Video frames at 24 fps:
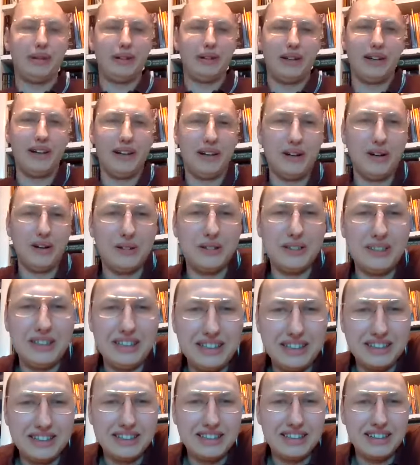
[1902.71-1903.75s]
on
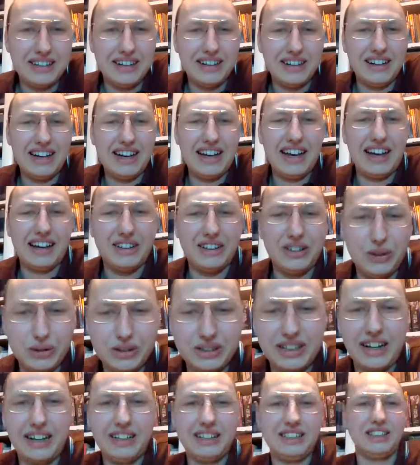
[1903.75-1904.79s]
these
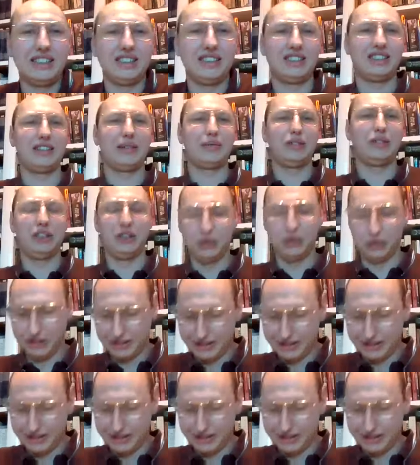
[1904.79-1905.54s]
accusations and use